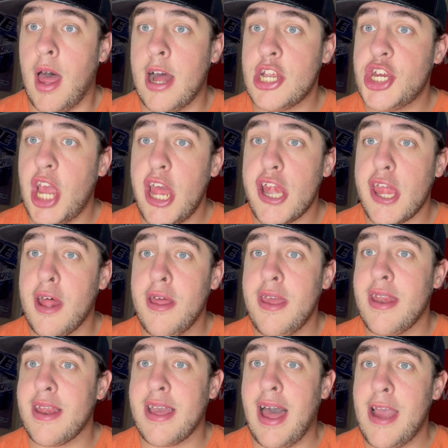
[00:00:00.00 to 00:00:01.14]
Chase Elliott
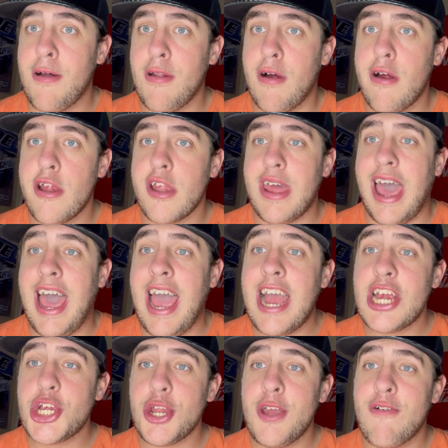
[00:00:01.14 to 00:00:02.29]
and Kyle Larson
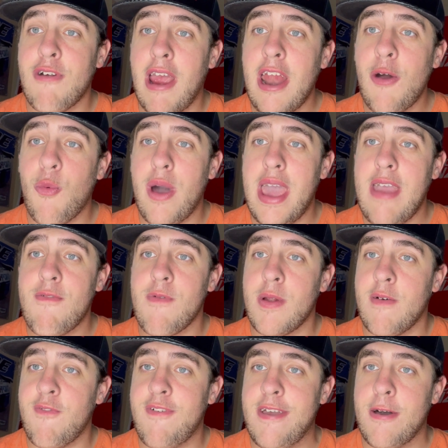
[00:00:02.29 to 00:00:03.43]
actually ran away from
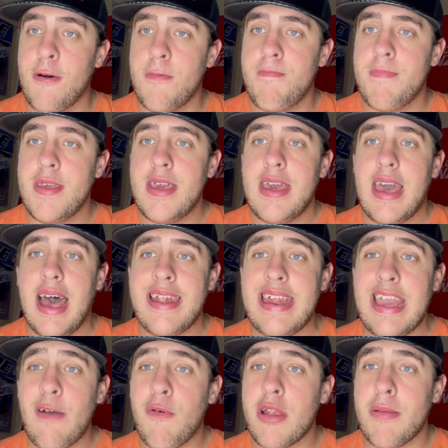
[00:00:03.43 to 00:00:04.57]
the field. I
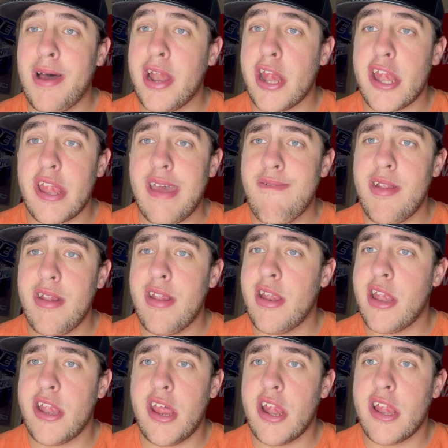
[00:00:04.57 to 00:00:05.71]
think it was about a
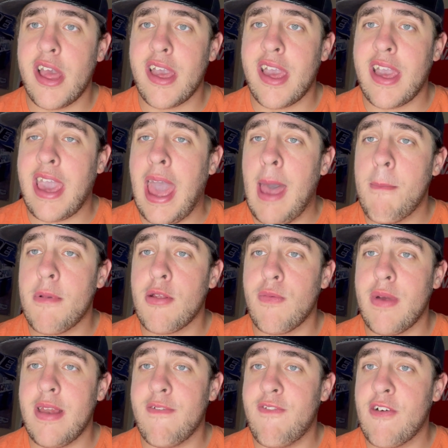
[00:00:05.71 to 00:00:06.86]
7-6 second gap
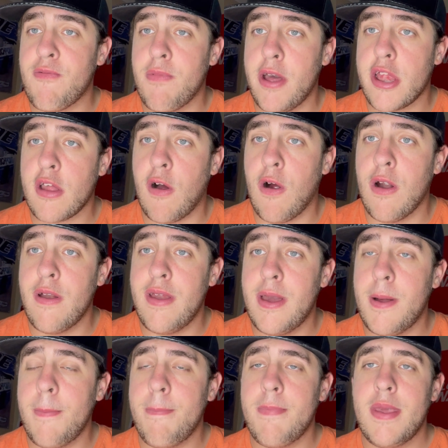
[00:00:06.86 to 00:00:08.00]
between the fifth place car and
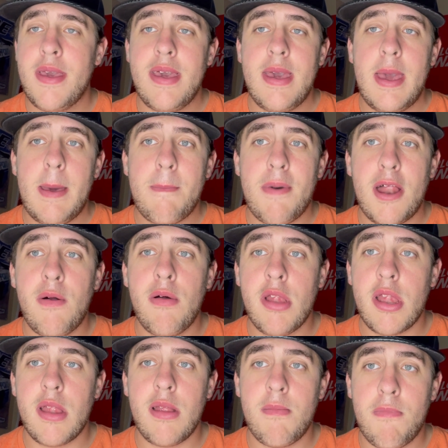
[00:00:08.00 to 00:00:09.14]
them, but it
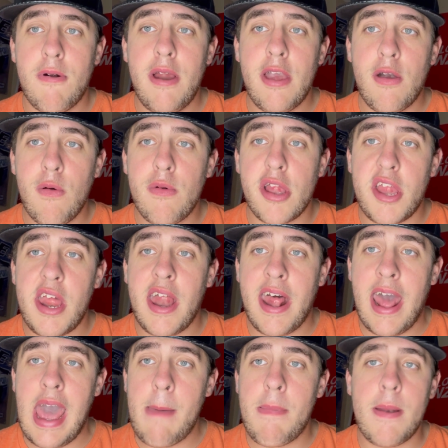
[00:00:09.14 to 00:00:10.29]
was pretty cool to see that
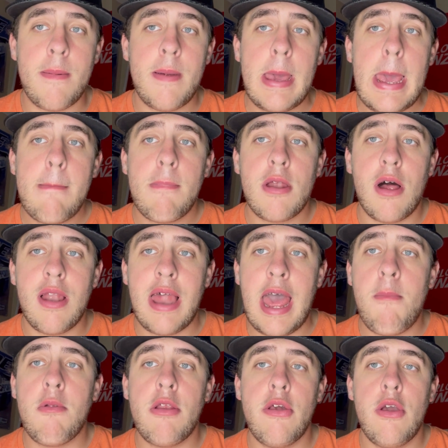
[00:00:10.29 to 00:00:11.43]
happen. But on
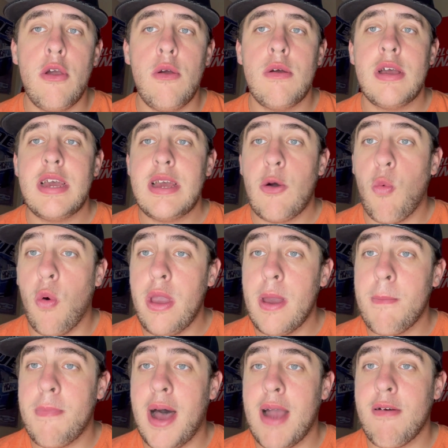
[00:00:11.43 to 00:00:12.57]
lap 2,
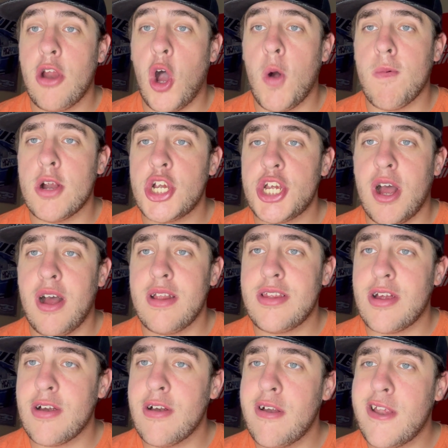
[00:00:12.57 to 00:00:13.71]
William Byron overshot
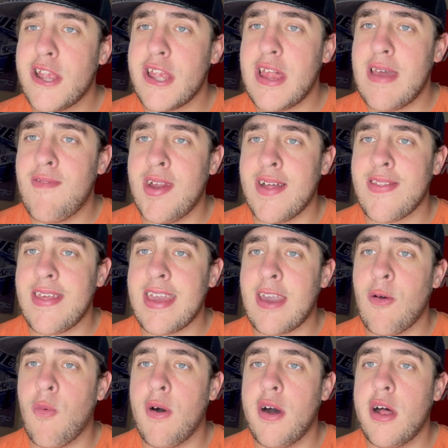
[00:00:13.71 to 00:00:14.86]
turn 7, I think it
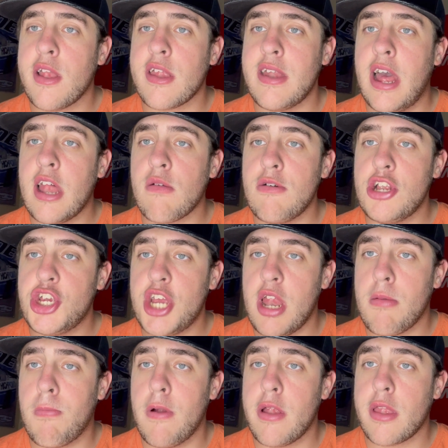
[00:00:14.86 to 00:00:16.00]
was, and that's when Chase
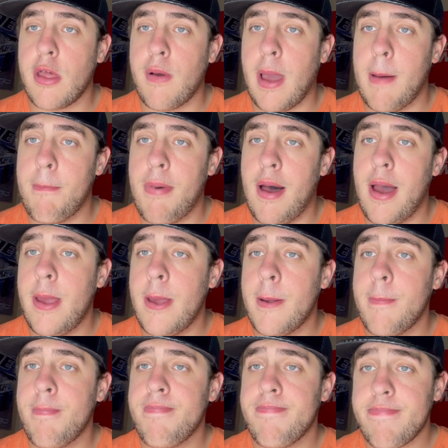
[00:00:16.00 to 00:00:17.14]
Briscoe got by
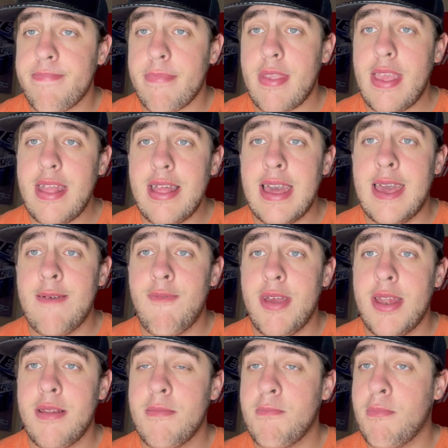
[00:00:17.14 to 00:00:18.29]
him. And
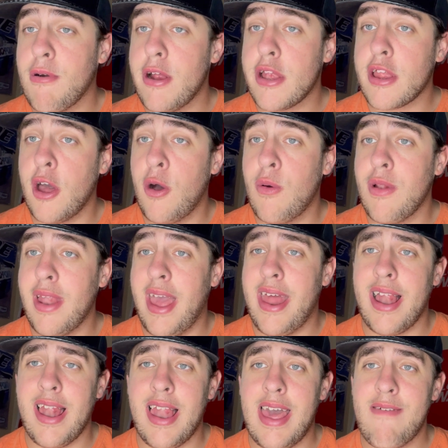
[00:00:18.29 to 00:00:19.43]
then Briscoe led
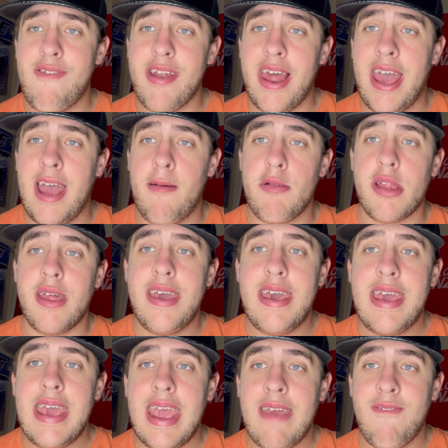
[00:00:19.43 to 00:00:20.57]
11 laps,
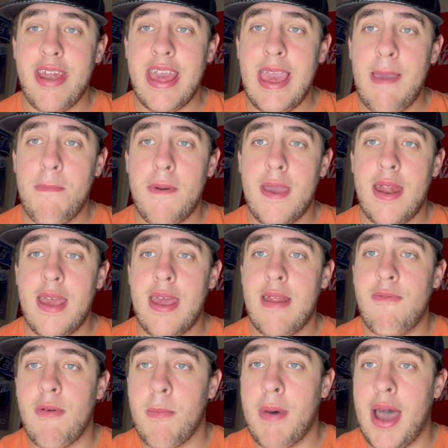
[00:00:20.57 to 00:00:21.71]
and then he pitted,
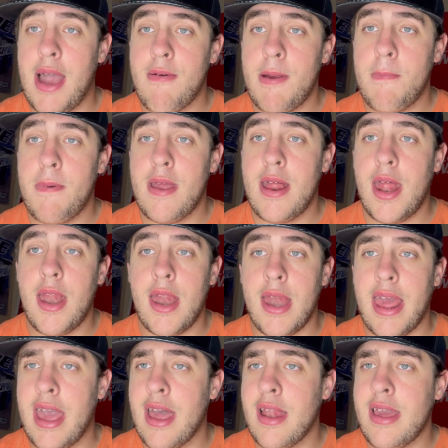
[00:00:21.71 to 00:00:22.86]
and then Byron pitted,
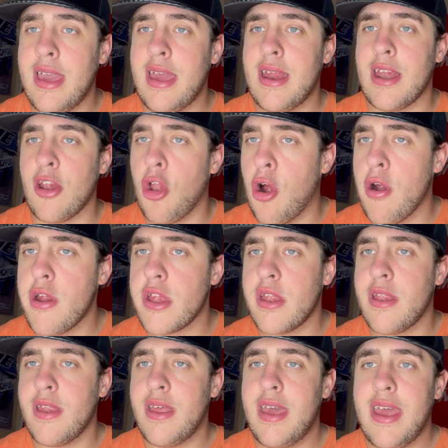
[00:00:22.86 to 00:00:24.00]
and Elliott and
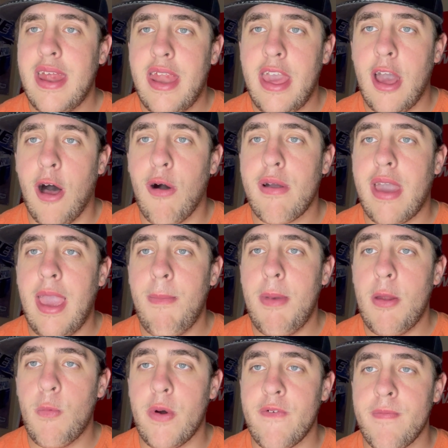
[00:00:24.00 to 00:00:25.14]
Larson, they all came
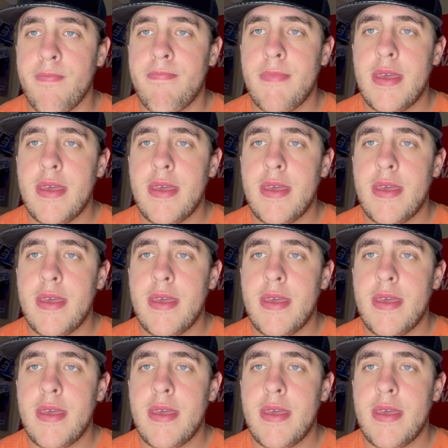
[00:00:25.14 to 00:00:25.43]
in with him.